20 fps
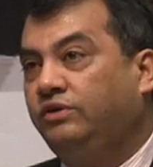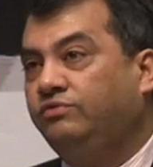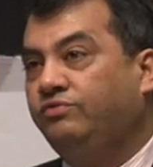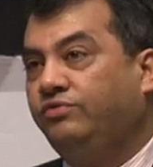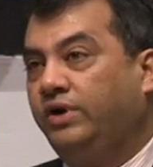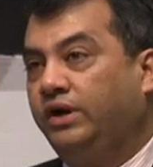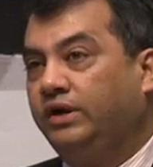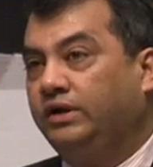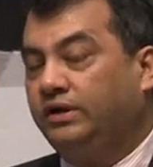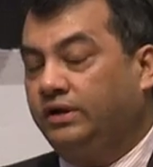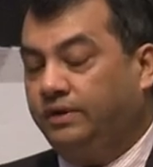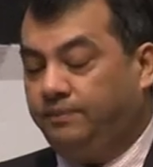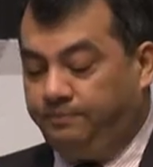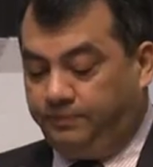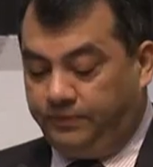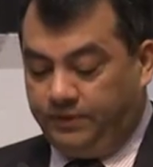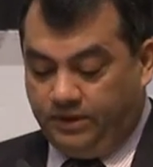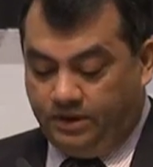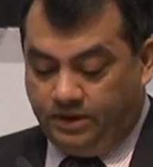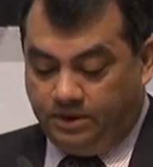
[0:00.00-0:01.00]
front,
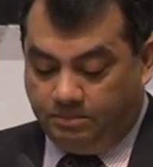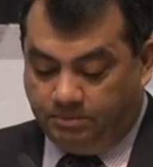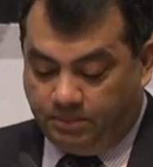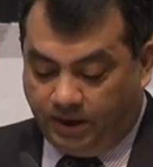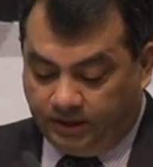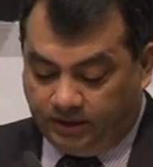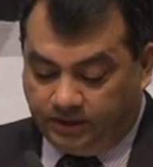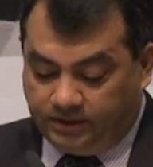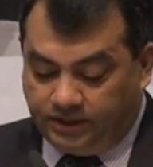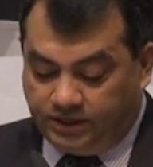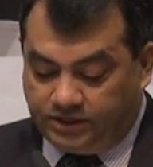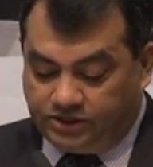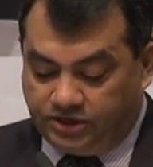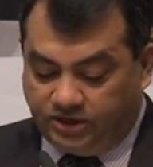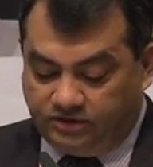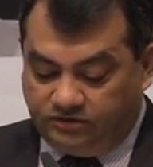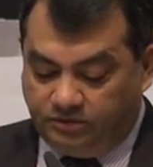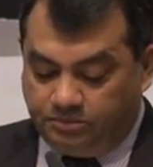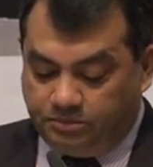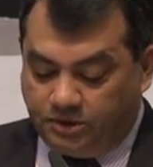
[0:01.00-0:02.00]
Bangladesh
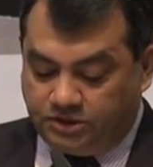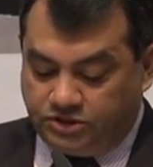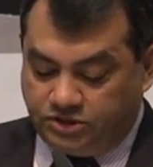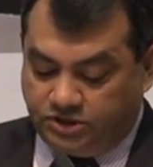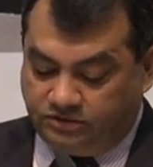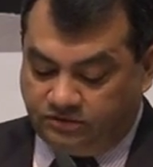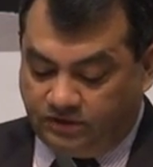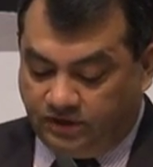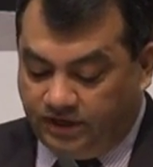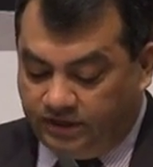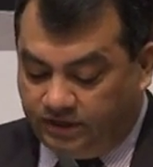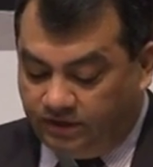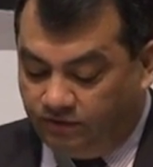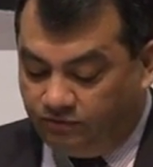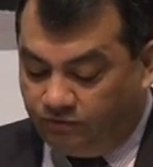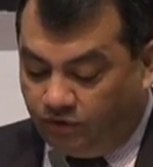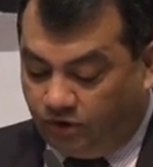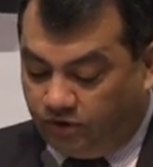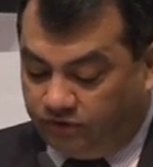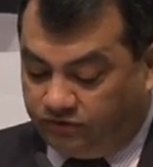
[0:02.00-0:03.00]
has emerged as a leading
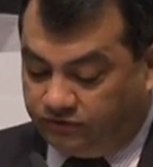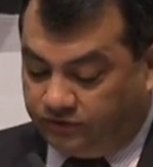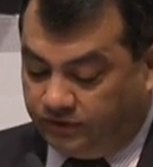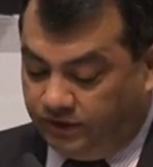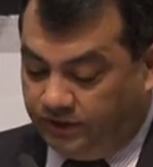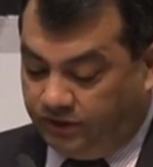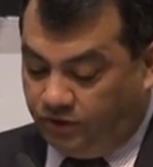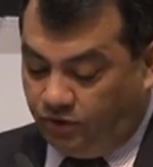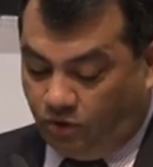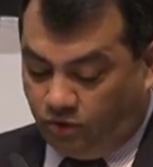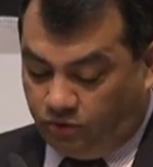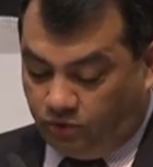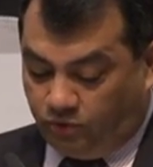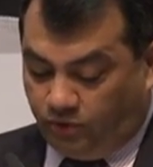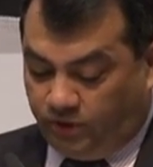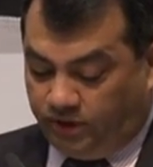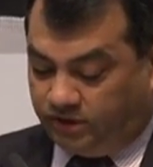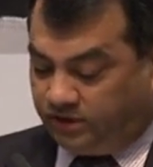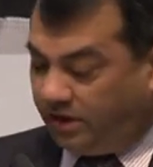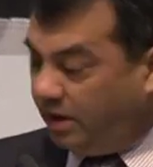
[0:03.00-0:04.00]
voice in the
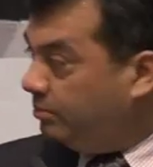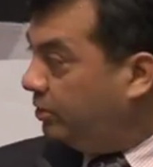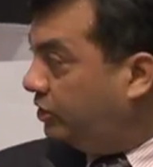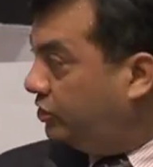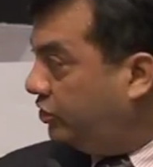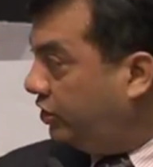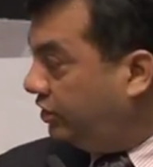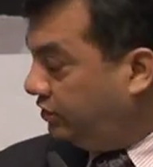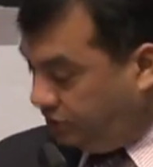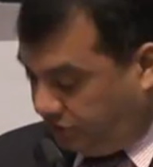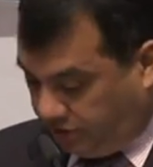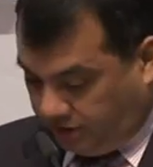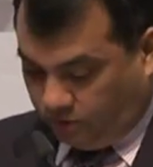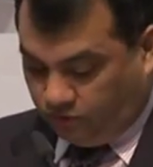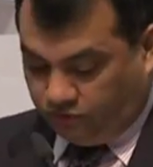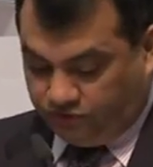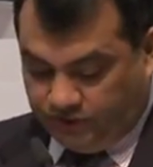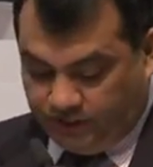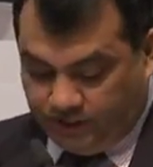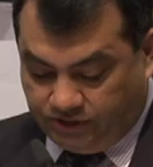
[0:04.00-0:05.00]
ongoing climate change
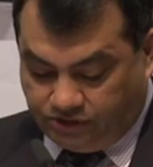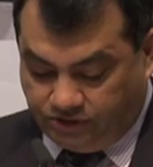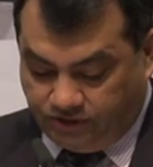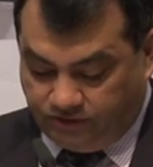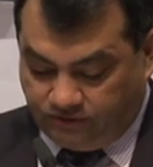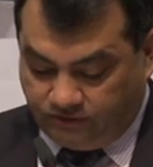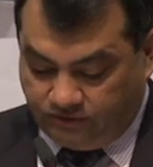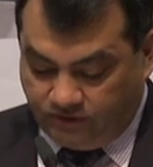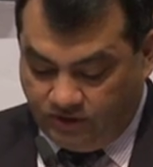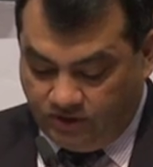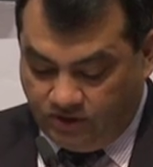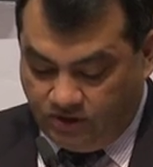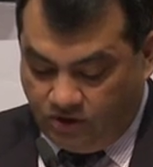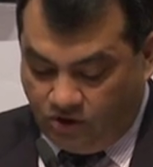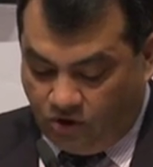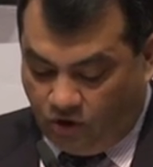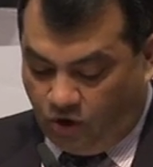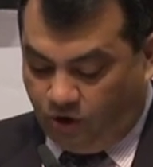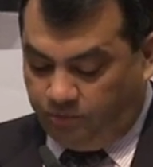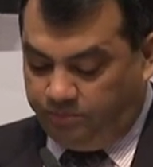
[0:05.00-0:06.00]
negotiations
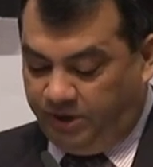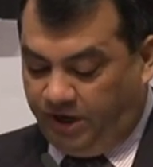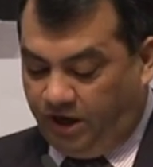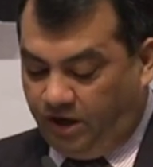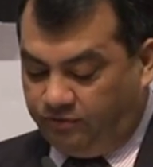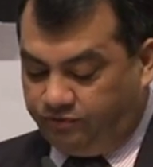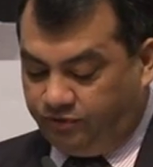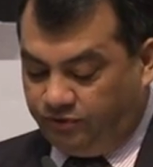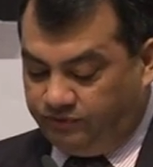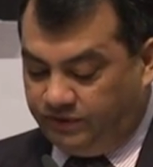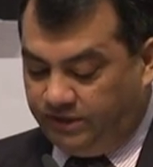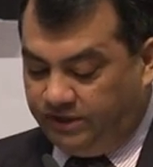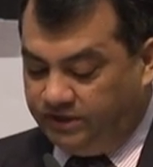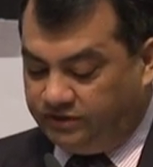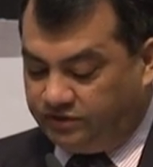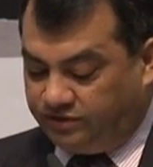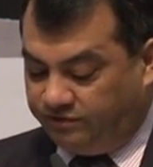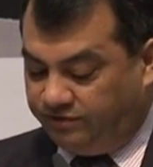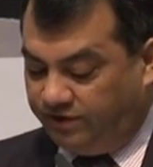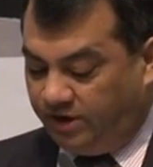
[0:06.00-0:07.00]
on behalf of the least
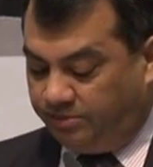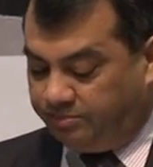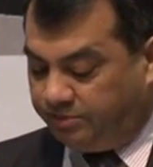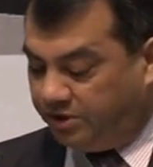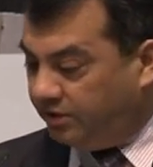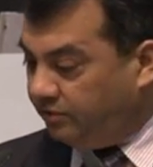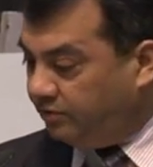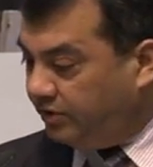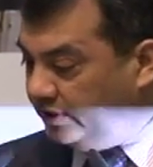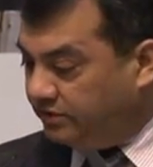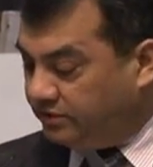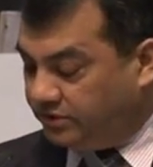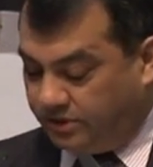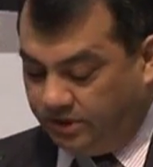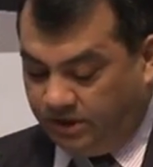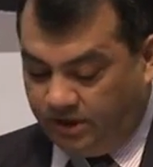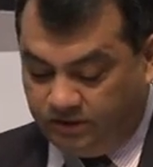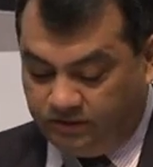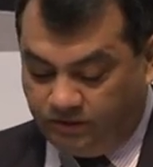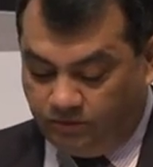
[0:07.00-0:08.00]
developed countries
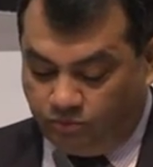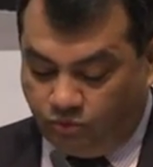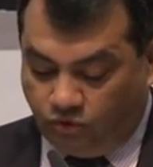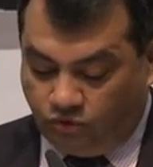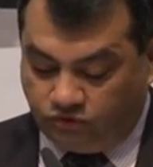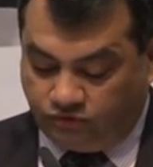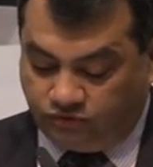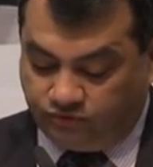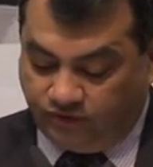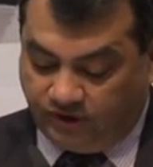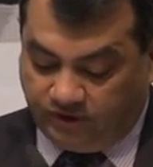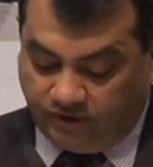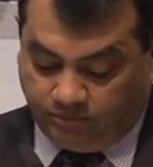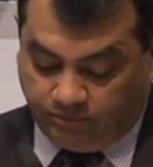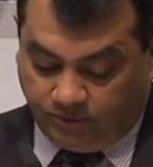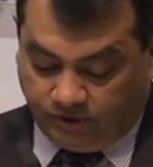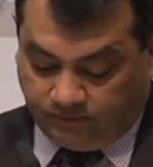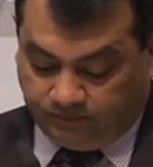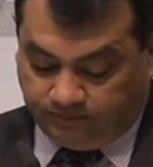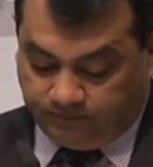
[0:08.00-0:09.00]
and the most vulnerable.